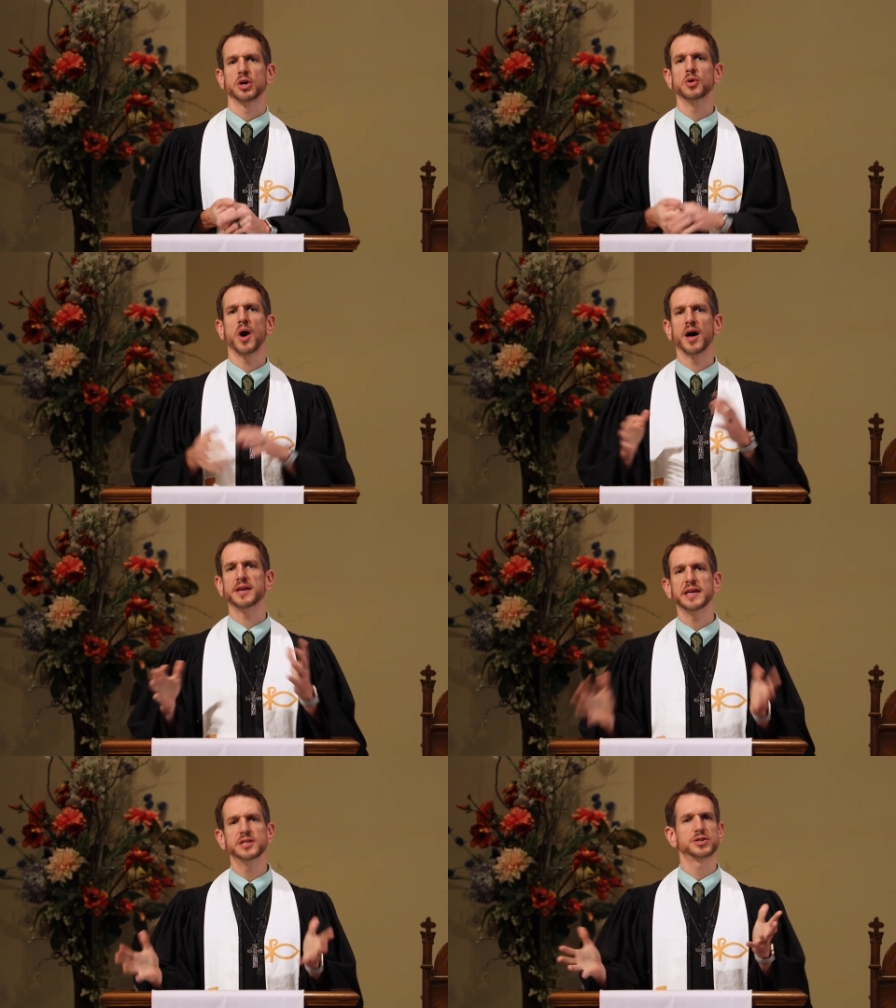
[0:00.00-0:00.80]
who
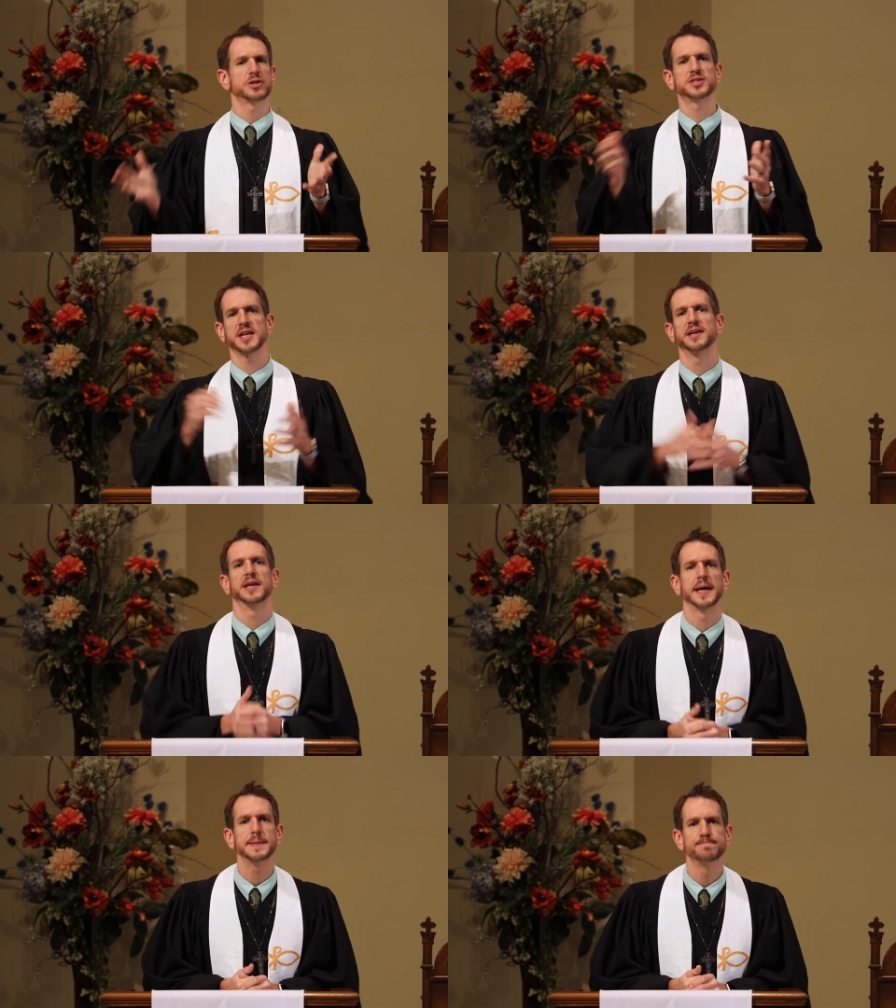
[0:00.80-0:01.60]
on Easter
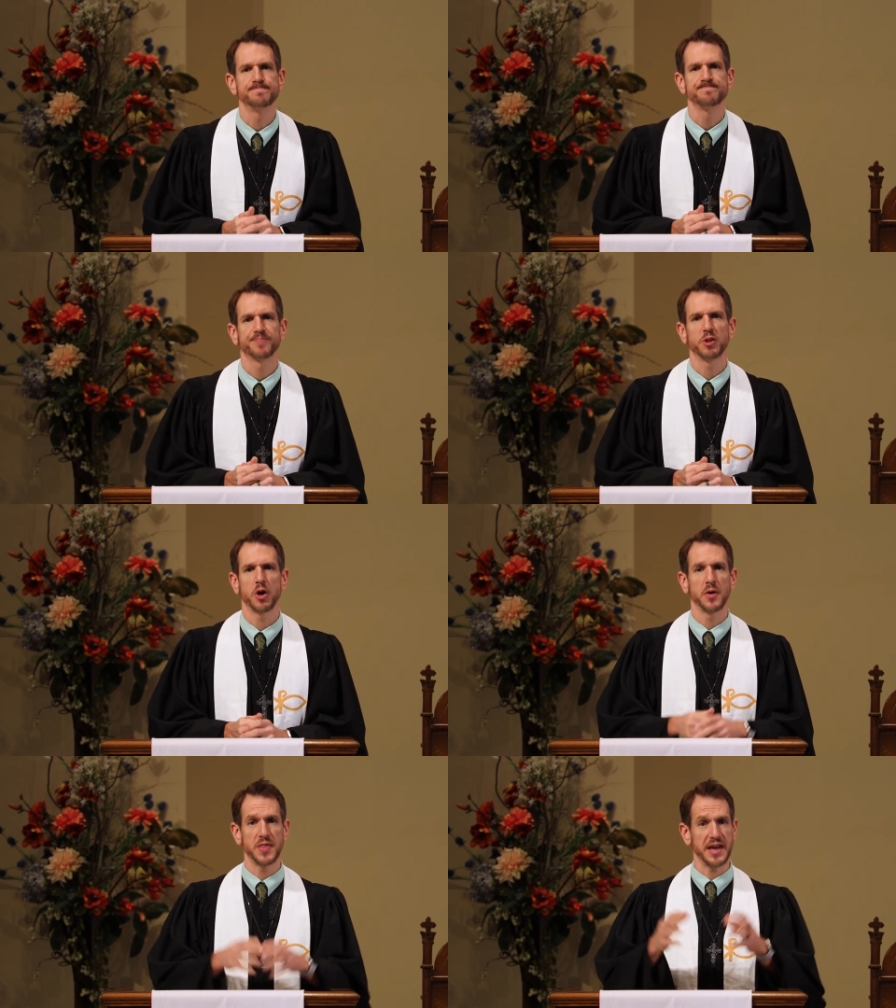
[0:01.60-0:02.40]
Sunday
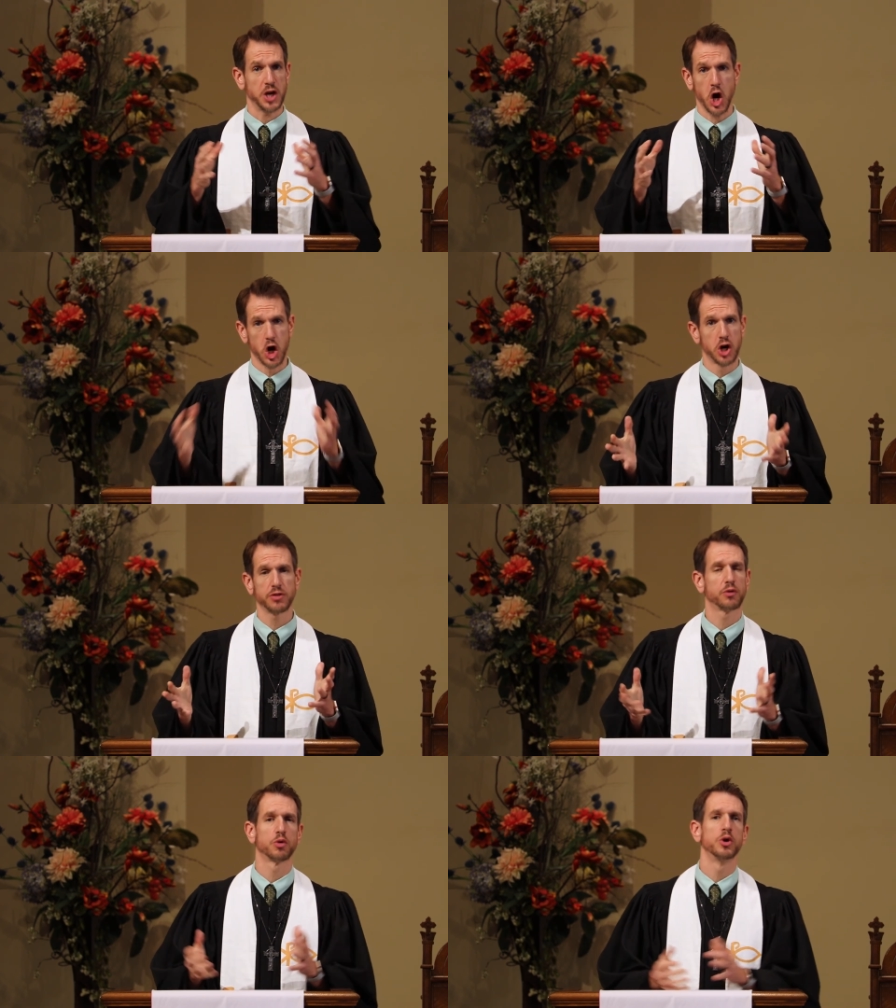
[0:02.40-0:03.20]
though they'd
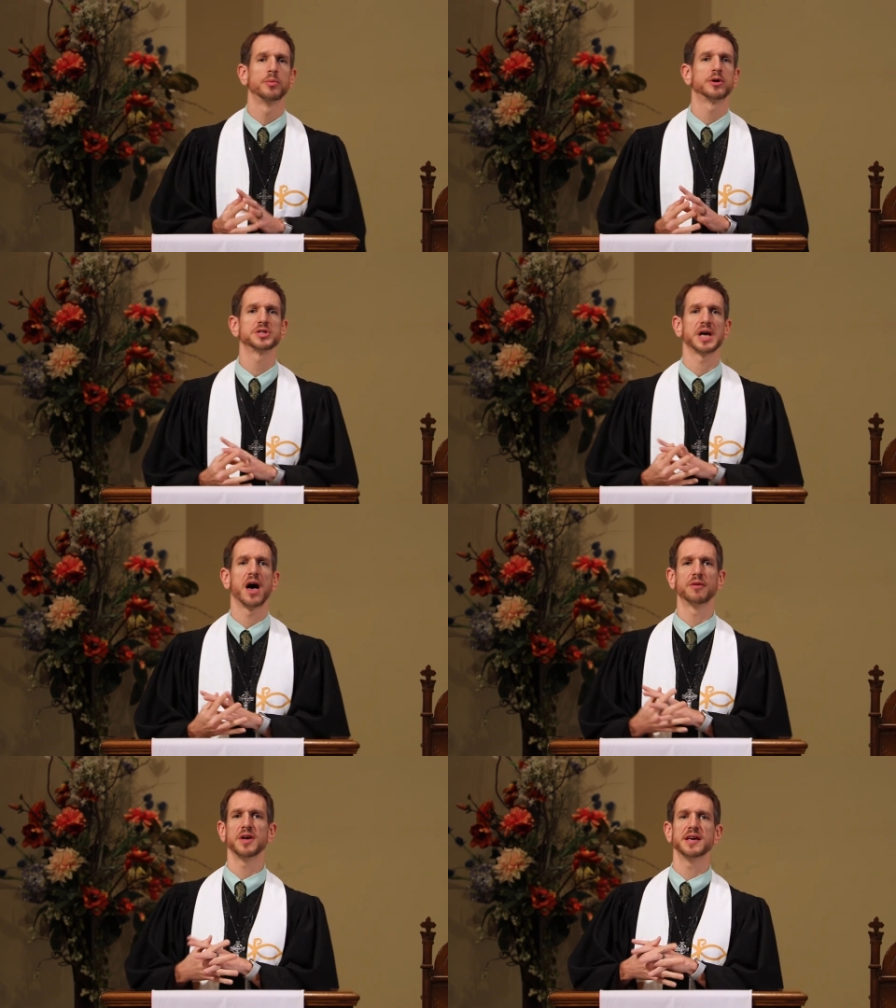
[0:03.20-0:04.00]
heard the rumors
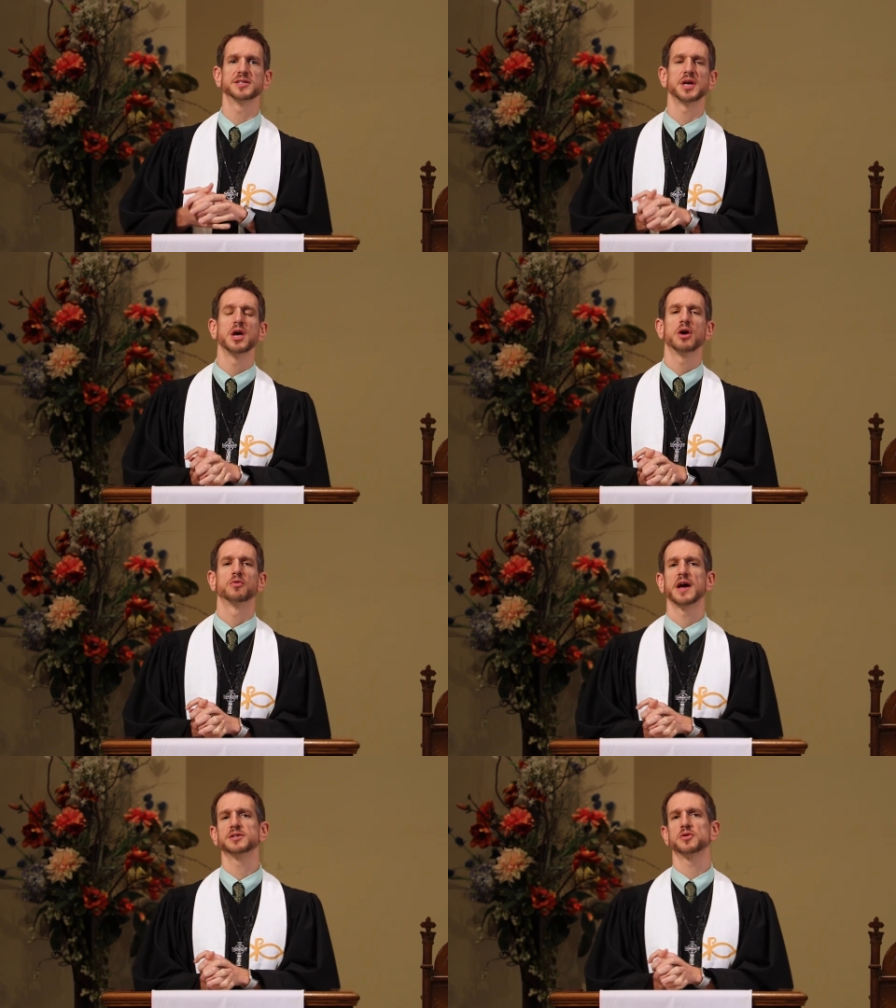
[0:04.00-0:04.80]
of his
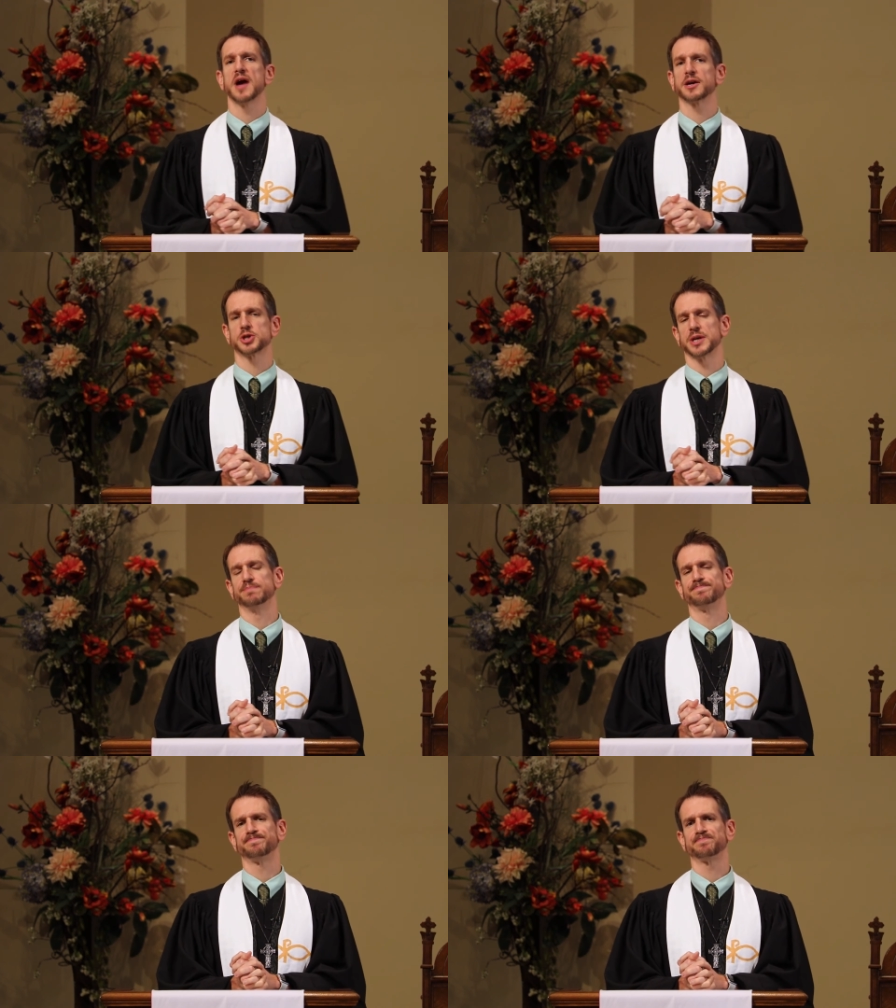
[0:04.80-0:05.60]
resurrection,